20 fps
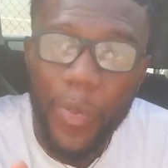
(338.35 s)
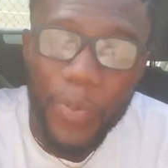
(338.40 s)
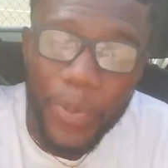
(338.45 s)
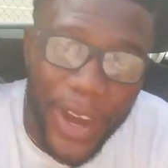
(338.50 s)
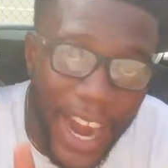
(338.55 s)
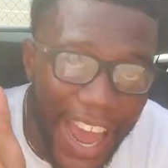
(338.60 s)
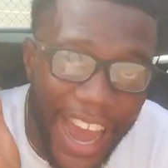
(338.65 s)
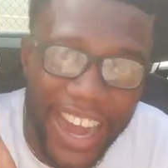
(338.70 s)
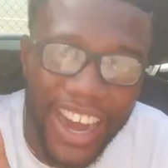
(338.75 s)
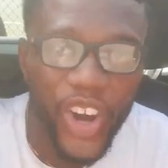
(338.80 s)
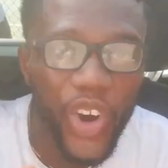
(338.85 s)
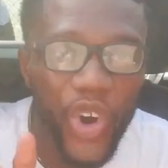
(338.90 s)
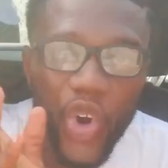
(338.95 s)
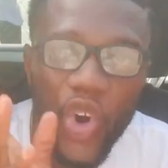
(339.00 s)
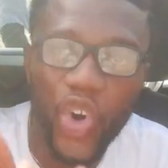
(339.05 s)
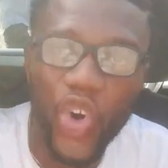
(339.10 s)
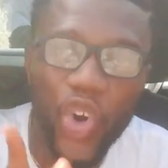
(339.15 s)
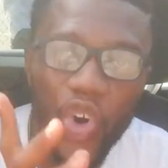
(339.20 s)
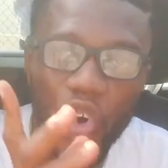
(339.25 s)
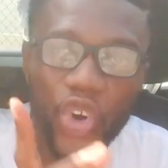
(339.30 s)
Pra,
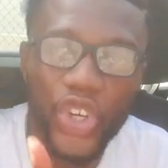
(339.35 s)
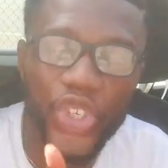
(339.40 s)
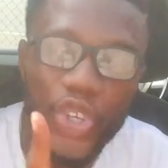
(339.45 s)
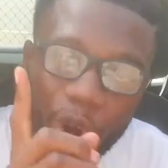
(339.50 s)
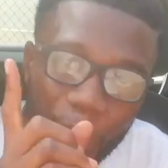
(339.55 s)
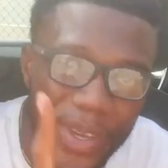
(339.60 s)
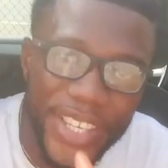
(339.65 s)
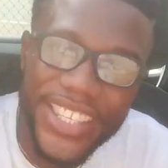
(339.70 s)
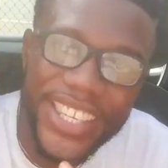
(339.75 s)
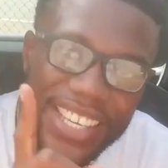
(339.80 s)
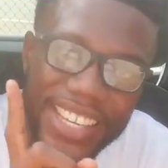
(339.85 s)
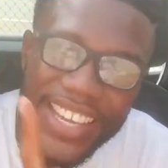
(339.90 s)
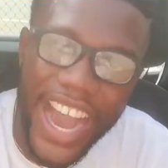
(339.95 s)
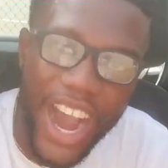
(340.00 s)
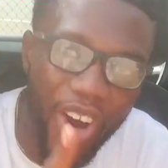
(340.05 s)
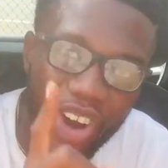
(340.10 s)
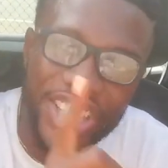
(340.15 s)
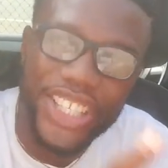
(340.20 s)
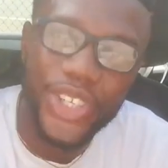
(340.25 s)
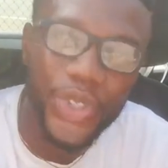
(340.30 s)
oh, the obese
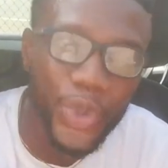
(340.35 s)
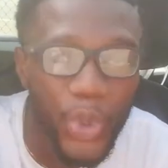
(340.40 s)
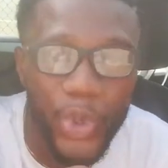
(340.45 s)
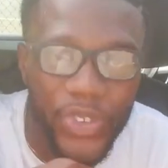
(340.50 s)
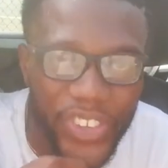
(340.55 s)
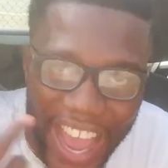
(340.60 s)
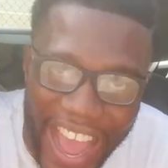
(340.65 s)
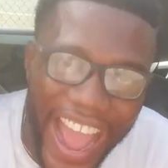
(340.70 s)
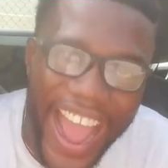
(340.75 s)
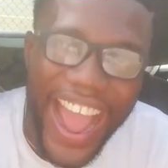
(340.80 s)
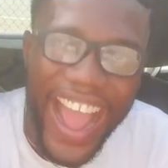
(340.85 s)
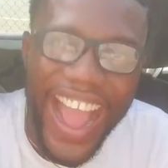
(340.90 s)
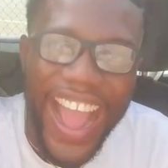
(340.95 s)
cow, oji two jar.